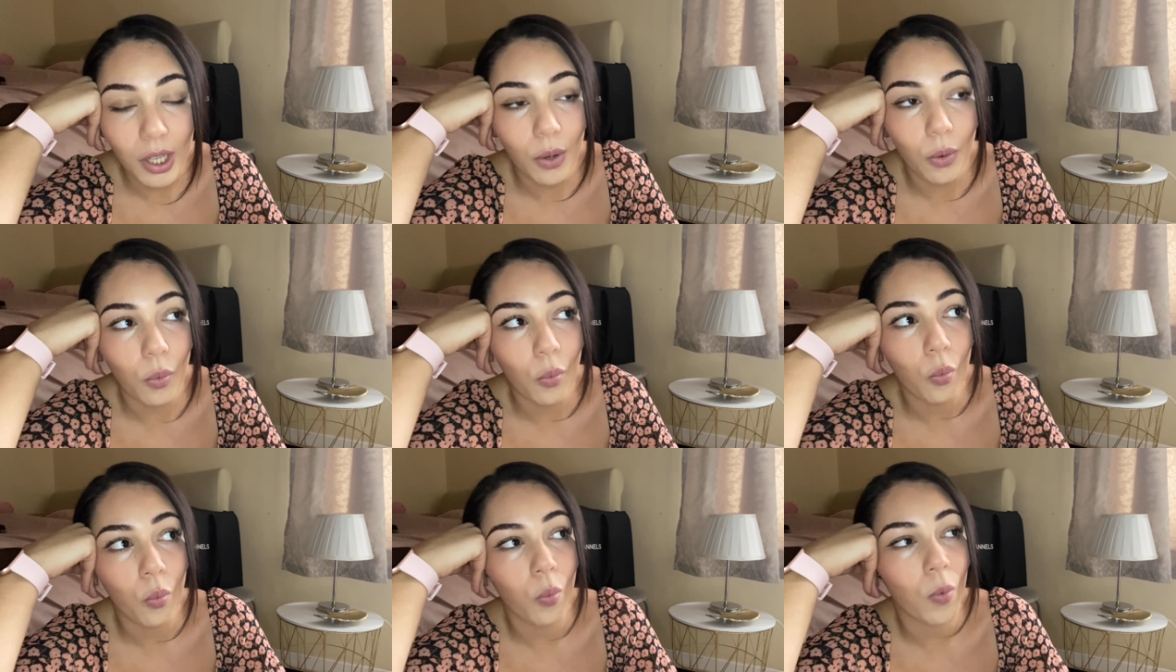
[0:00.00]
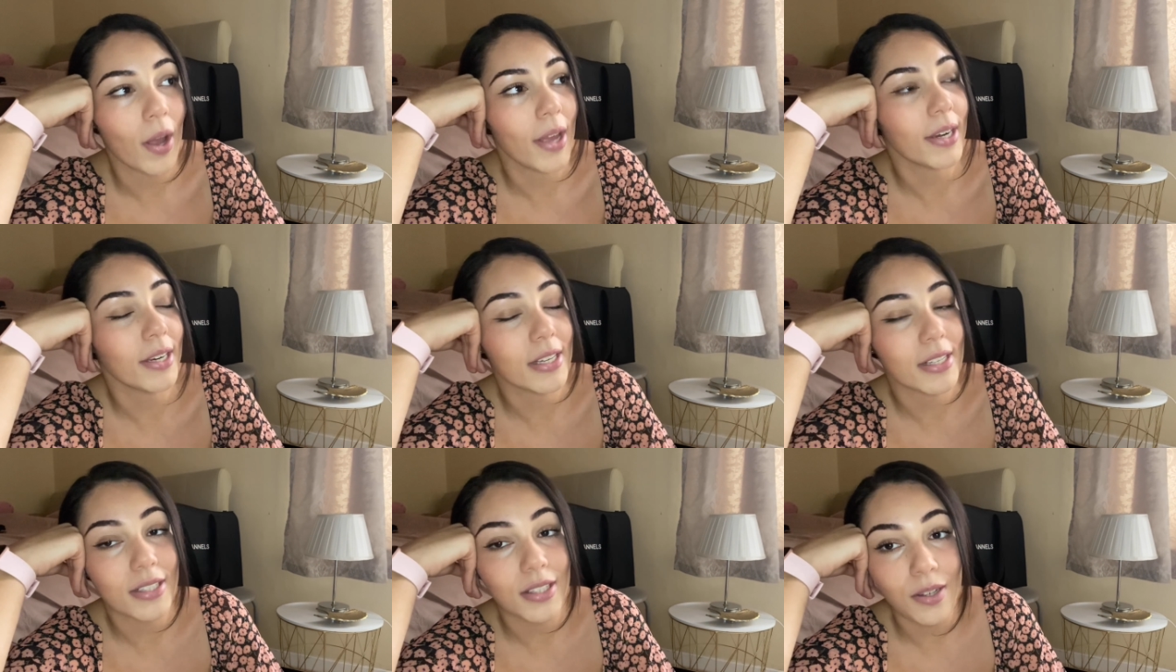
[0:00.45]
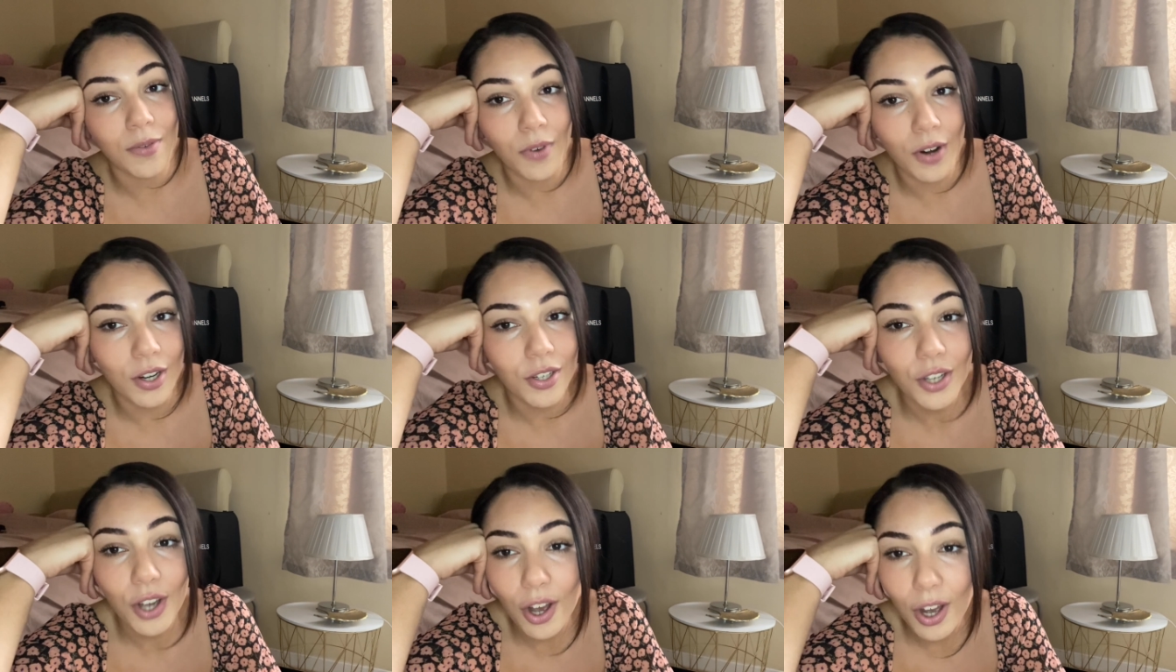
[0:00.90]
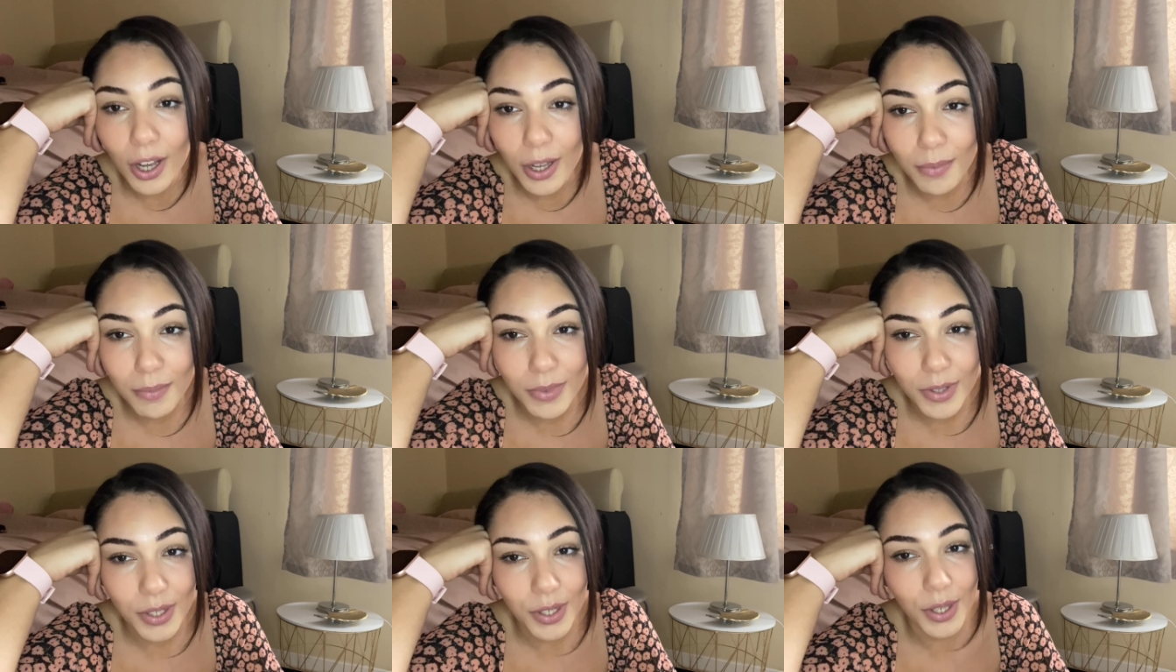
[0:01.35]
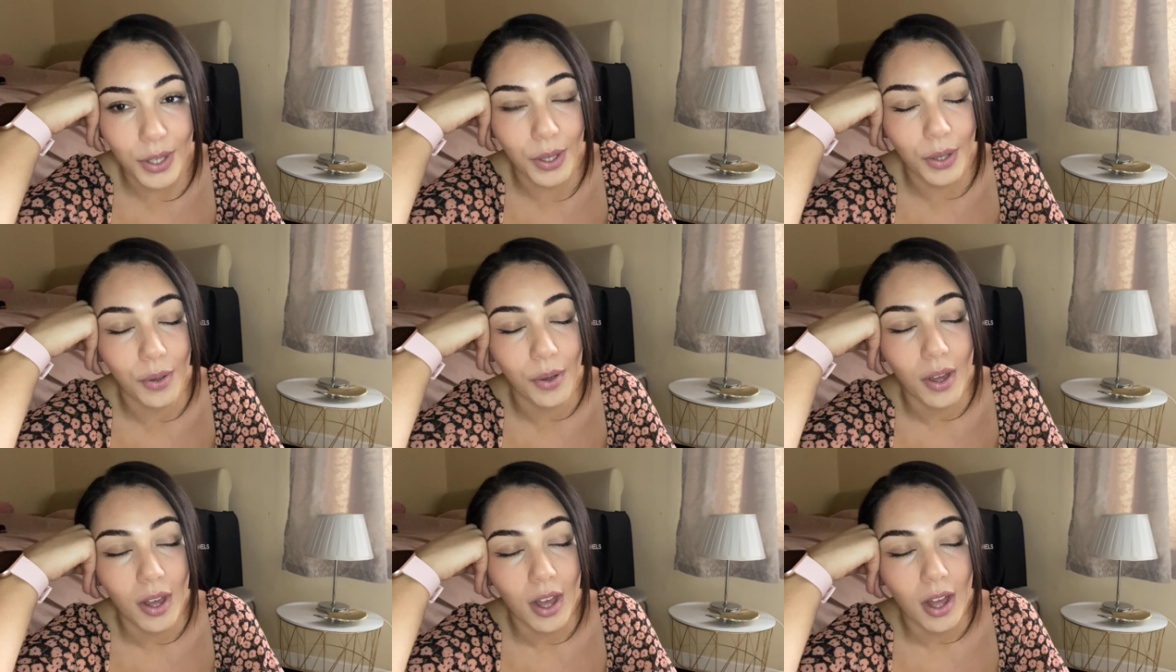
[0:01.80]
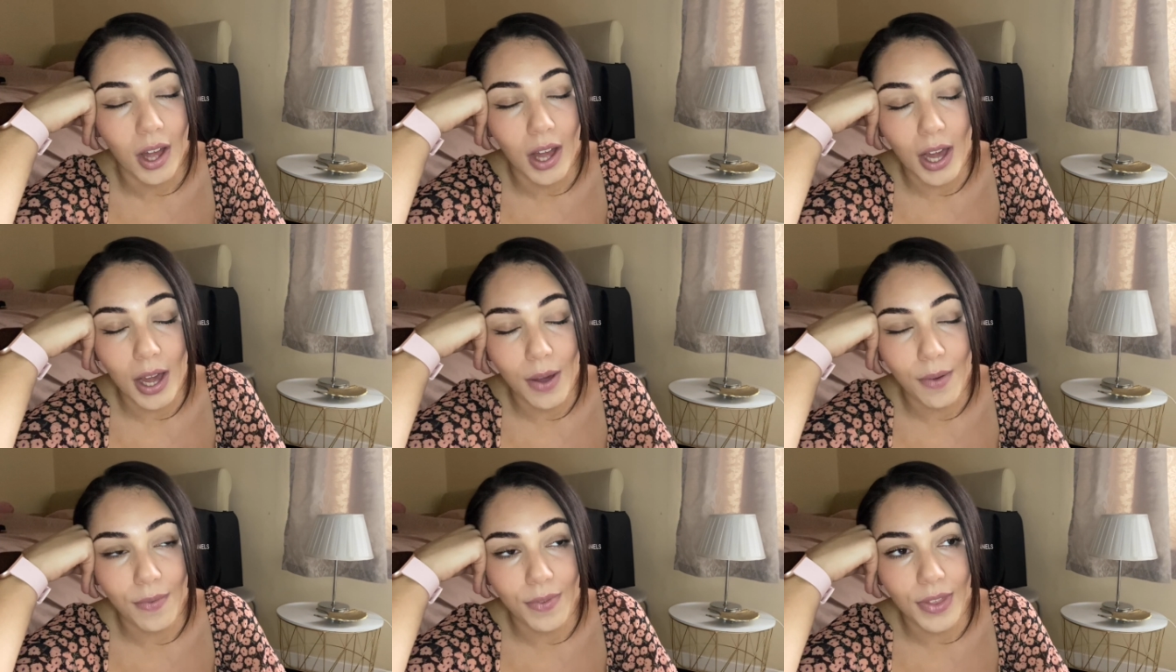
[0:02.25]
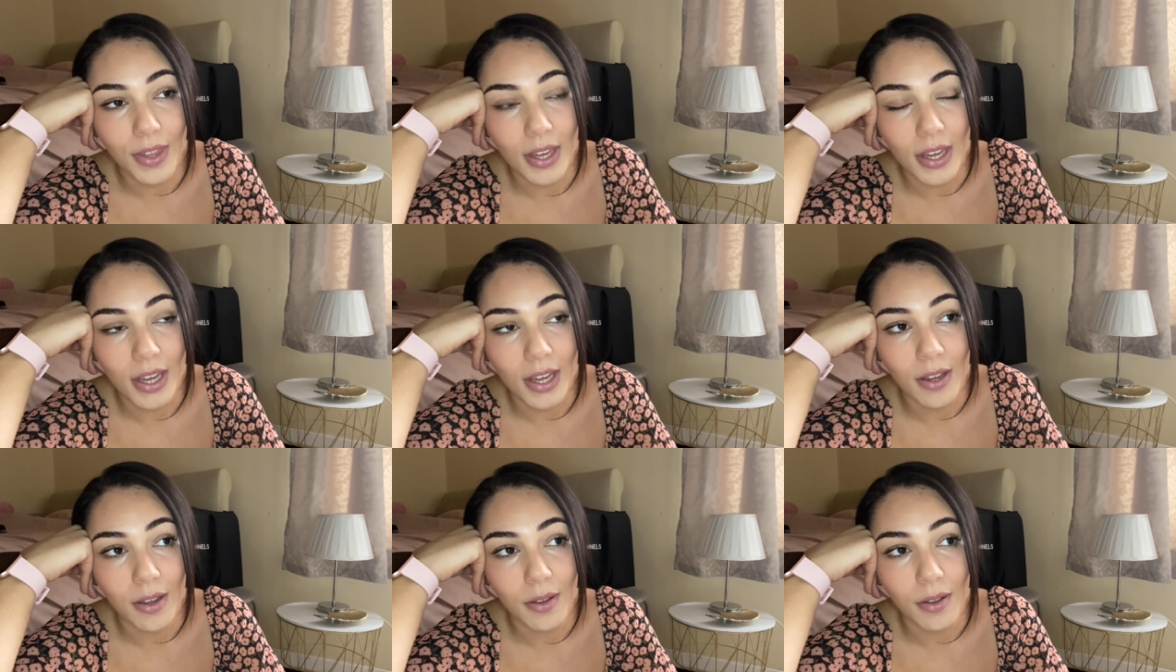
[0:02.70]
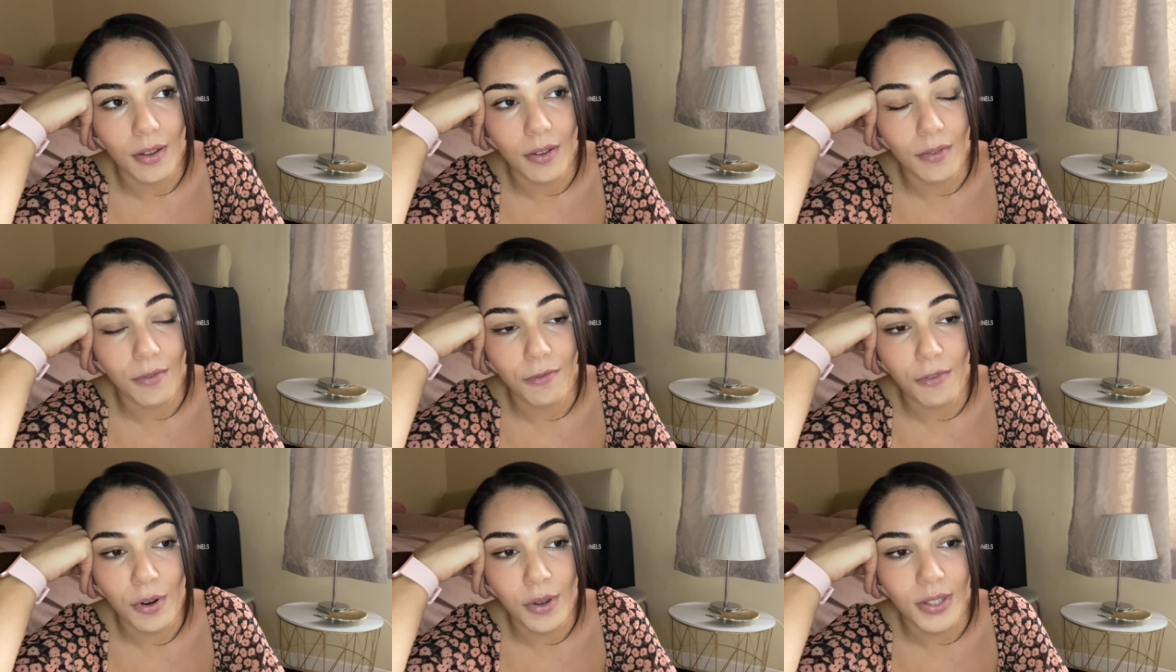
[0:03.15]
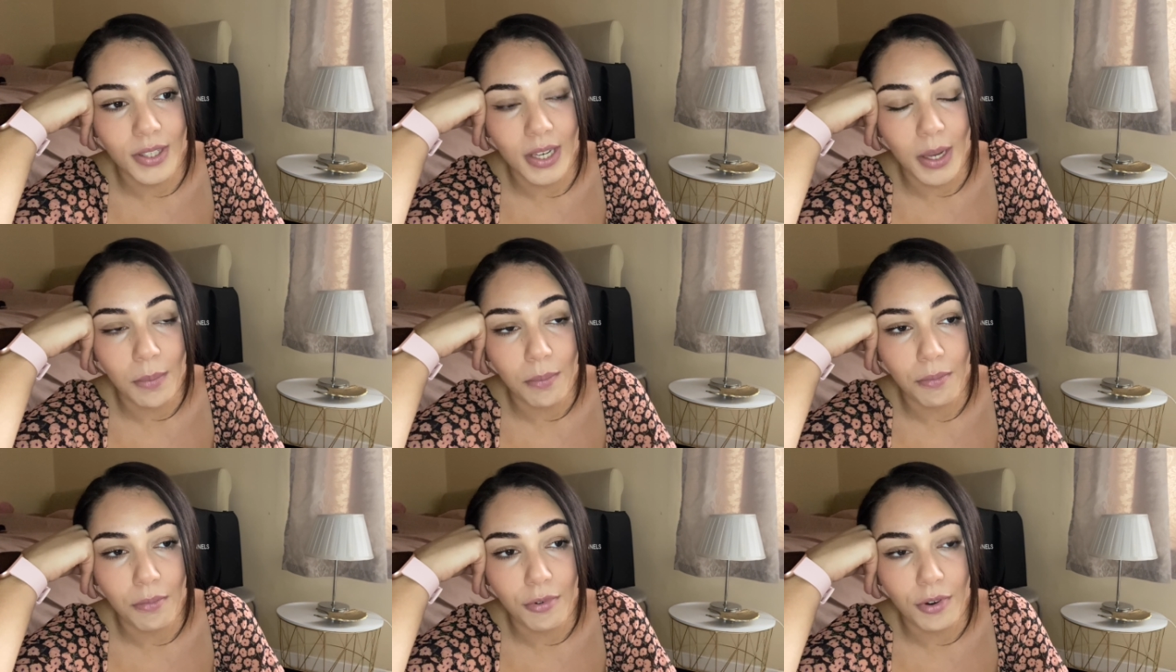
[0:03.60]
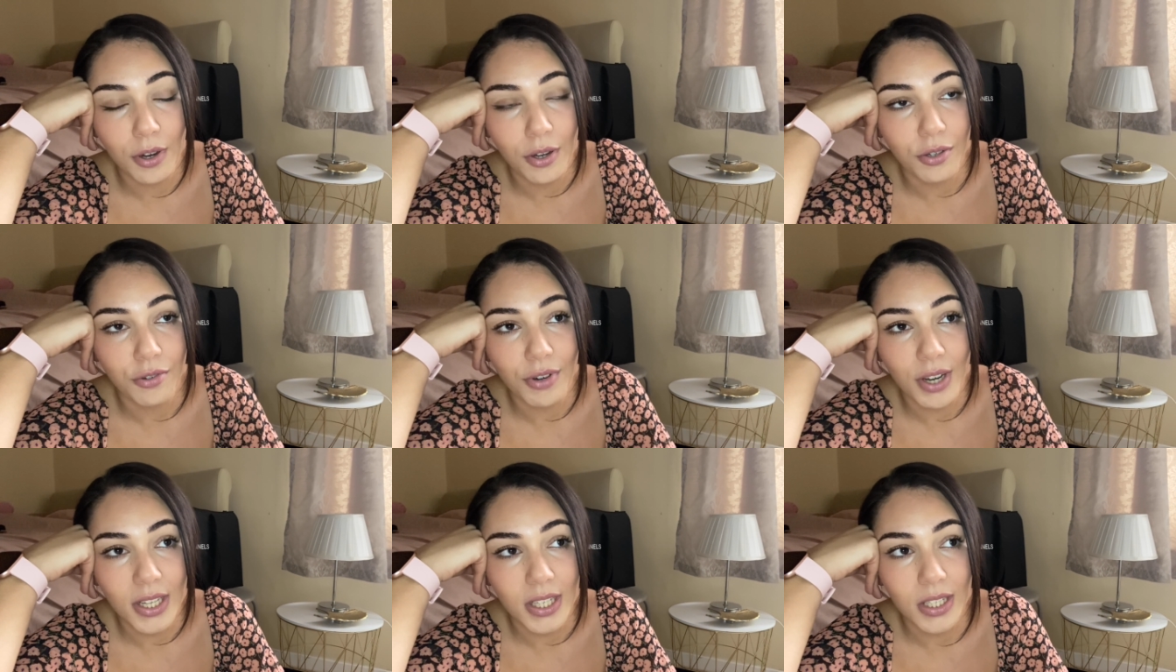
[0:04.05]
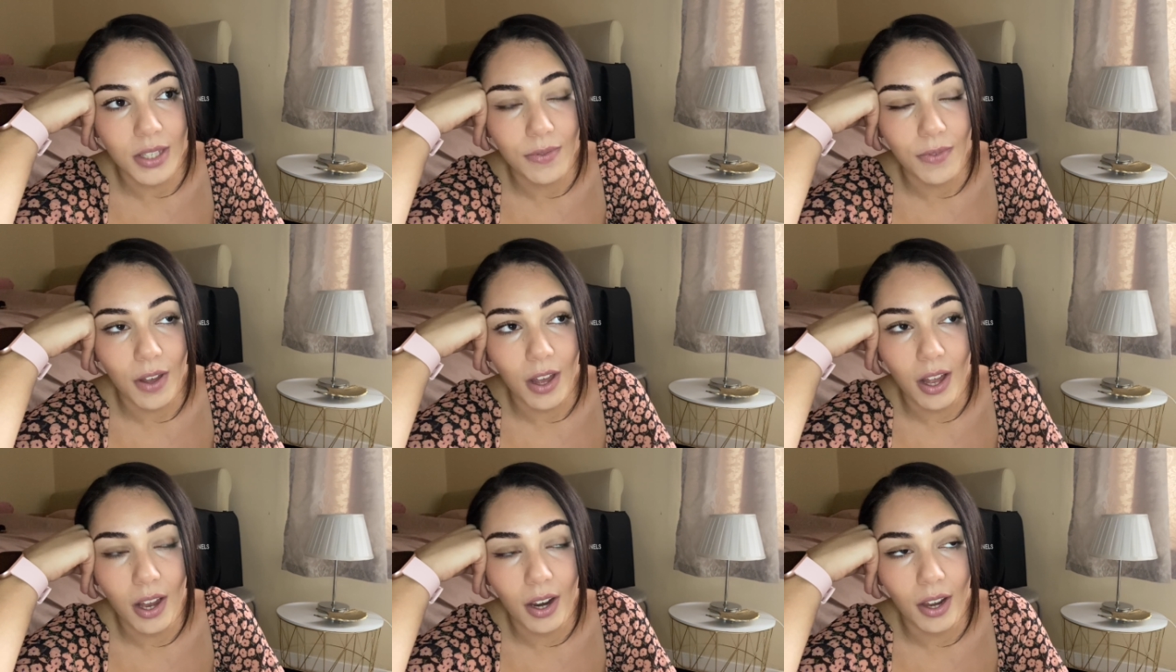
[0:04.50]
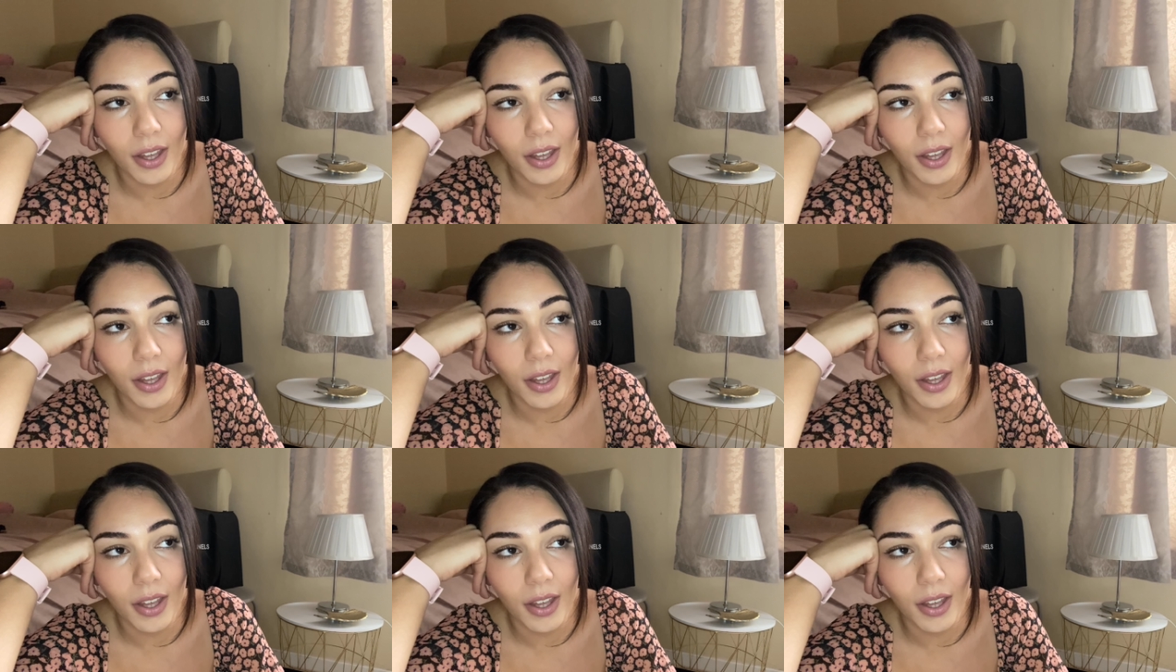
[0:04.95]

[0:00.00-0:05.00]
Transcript: Like when is the right time to have their frozen embryo transfer?